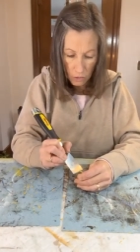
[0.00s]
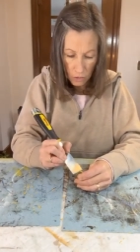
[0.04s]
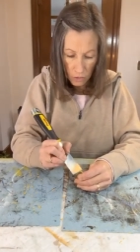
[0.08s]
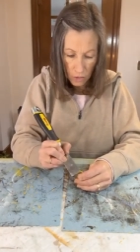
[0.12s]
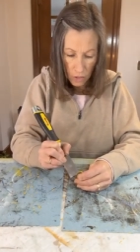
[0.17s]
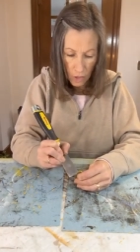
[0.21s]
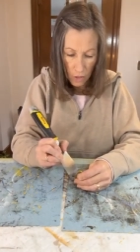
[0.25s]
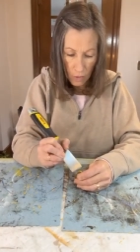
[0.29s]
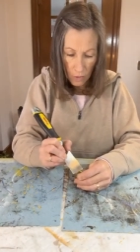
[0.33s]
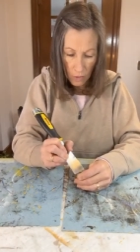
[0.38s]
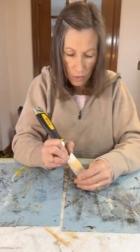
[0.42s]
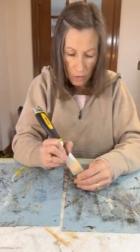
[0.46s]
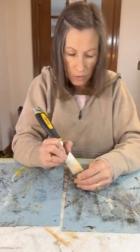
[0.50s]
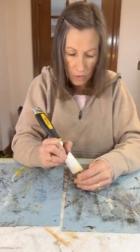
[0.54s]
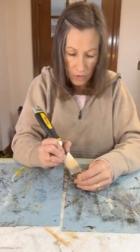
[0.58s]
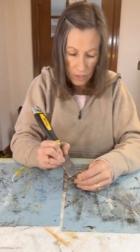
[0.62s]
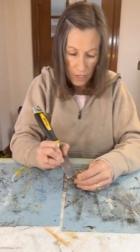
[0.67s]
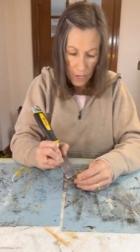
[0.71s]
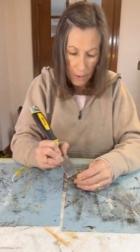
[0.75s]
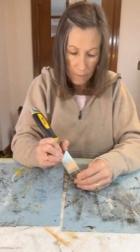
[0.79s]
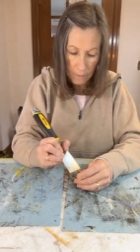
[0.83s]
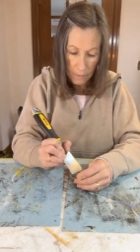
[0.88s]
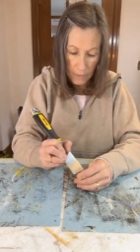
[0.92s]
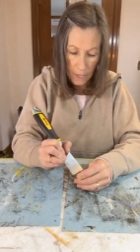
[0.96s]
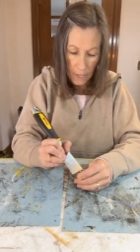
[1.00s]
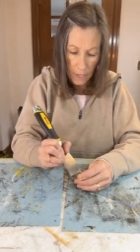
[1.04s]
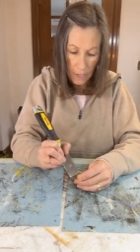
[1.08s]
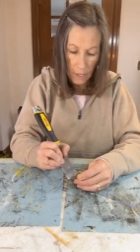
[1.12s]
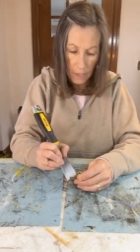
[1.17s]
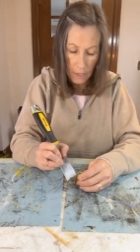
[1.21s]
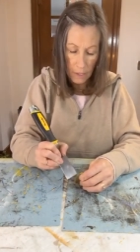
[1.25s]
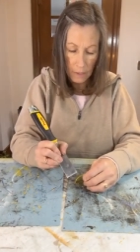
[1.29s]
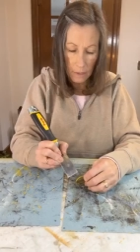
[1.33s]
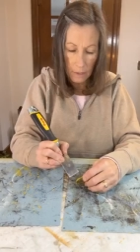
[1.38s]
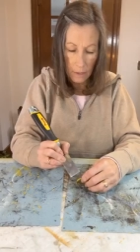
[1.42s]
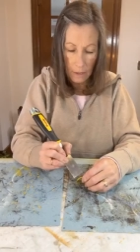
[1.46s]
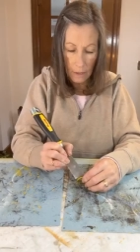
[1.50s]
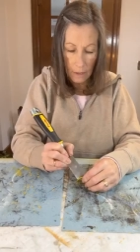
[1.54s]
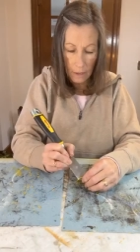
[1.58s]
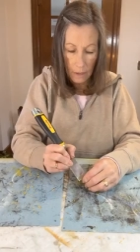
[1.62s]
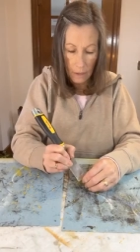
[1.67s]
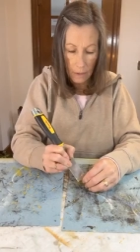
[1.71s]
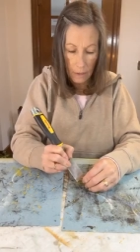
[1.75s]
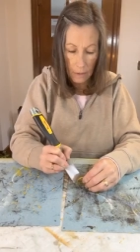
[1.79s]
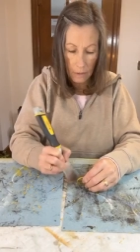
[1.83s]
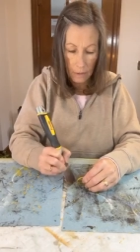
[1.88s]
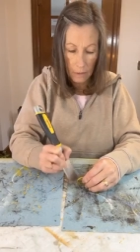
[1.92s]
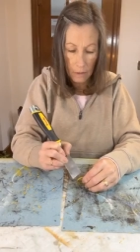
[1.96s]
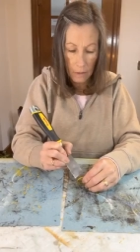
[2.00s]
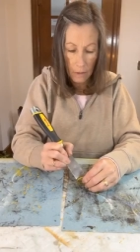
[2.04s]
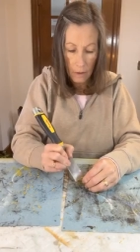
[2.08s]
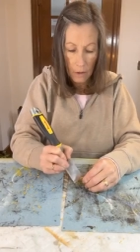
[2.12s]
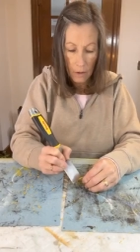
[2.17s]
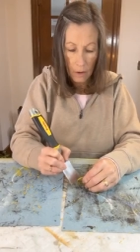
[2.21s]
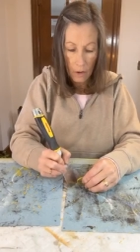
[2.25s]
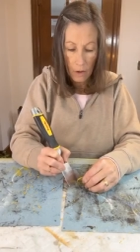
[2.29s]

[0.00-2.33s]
show you something, and